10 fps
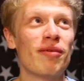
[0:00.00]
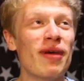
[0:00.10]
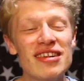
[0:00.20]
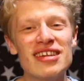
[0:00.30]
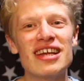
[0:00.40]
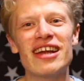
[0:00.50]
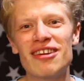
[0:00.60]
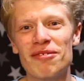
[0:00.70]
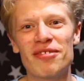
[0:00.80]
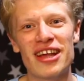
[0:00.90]
So basically you
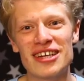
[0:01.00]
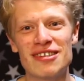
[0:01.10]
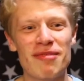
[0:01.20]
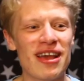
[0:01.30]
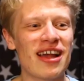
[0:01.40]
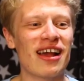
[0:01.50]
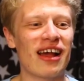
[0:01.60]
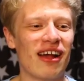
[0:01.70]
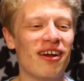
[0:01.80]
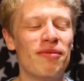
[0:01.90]
ended up saying to me,
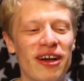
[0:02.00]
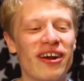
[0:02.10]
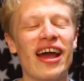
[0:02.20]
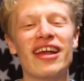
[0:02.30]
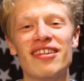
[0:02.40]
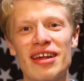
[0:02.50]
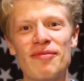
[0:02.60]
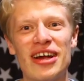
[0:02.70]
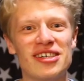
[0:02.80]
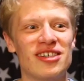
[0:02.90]
oh my god, I had the same
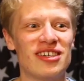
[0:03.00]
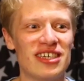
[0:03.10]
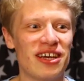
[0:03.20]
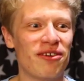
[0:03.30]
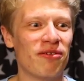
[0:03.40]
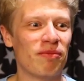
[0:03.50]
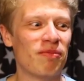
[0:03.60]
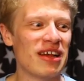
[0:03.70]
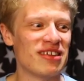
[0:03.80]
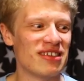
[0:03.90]
reaction to you,
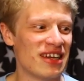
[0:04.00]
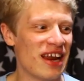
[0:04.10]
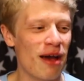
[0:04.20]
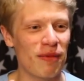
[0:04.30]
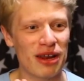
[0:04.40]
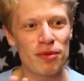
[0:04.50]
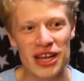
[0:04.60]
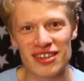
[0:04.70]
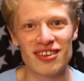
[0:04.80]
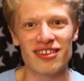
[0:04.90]
basically seeing how many
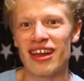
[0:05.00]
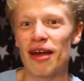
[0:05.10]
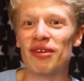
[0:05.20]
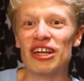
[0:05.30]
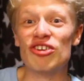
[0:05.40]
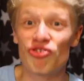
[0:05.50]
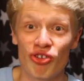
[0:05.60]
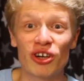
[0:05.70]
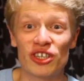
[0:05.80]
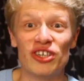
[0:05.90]
pieces and how many
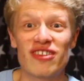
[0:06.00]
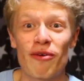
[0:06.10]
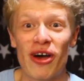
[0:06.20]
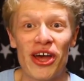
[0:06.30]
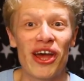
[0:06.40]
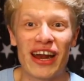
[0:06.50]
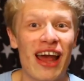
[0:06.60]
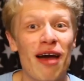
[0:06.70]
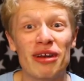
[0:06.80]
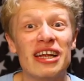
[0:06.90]
instructions there were and
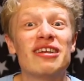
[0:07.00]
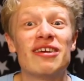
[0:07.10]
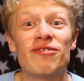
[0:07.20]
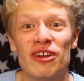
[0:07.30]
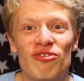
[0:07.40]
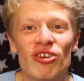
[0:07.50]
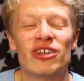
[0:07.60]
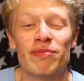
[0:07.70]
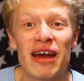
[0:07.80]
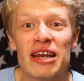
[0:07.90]
how many different
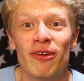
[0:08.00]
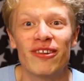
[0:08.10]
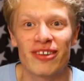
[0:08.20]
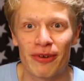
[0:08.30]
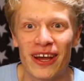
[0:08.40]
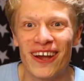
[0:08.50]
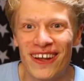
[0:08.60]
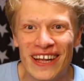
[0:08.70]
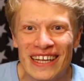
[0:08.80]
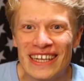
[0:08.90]
instruction manuals there were,
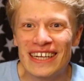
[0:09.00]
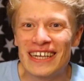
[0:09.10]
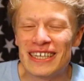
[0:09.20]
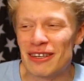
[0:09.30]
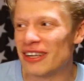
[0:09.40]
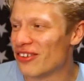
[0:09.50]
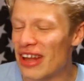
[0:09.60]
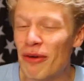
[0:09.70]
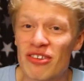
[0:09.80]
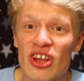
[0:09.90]
because
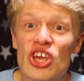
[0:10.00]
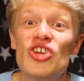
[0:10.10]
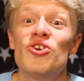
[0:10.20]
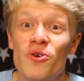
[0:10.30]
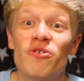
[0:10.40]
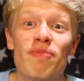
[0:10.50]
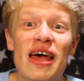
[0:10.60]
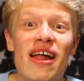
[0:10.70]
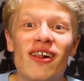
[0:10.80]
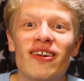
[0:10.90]
that was a huge
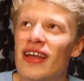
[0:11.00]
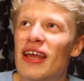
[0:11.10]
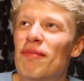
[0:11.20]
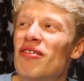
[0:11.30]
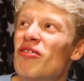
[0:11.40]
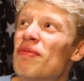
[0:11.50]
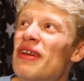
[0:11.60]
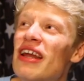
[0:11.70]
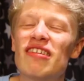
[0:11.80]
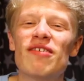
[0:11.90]
build. But it would have
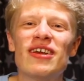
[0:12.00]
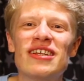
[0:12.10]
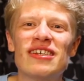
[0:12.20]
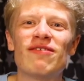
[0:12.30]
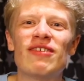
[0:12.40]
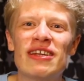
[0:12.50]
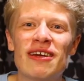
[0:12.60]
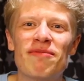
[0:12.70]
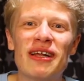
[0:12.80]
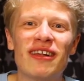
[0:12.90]
been nice if he did a
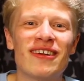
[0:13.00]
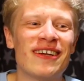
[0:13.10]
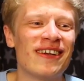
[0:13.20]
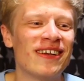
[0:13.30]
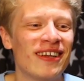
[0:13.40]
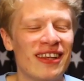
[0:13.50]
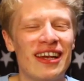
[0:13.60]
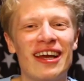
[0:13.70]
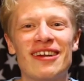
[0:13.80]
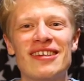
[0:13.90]
video building the
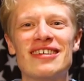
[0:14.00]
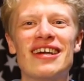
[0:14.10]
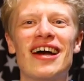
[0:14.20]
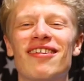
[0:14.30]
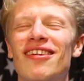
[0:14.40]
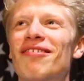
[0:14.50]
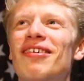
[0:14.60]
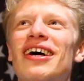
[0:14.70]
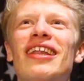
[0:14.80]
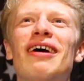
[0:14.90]
Lego Disney Castle as
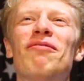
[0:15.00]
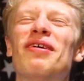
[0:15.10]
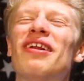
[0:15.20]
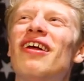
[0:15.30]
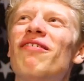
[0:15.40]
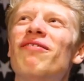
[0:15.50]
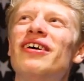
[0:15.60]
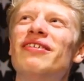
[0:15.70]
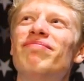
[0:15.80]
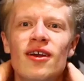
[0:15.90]
well, that would have been a lot of
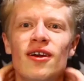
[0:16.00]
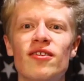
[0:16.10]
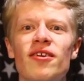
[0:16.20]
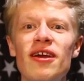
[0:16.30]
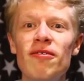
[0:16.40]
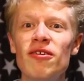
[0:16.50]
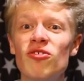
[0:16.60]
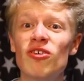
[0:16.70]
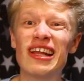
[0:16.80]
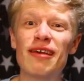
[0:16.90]
fun. So now I'm going
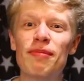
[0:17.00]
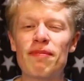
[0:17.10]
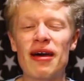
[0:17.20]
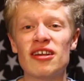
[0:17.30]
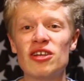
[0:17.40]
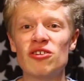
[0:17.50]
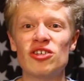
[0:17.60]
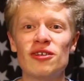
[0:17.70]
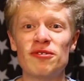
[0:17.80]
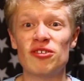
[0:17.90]
to talk a little bit about
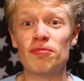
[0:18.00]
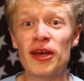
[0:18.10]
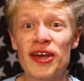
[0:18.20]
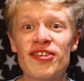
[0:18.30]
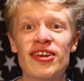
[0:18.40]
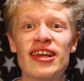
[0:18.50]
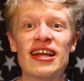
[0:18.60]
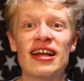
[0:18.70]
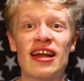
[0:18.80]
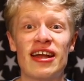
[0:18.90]
YouTubers who
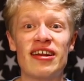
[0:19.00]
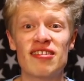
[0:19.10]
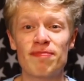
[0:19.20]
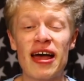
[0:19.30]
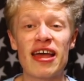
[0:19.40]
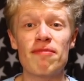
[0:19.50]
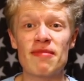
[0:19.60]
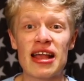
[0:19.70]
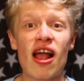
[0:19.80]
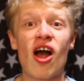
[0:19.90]
personally inspire
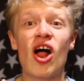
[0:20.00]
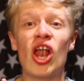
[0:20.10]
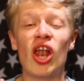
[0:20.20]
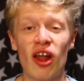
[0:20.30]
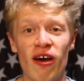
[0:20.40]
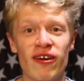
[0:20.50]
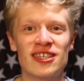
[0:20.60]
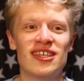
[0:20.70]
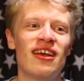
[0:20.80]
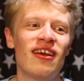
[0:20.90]
me a lot.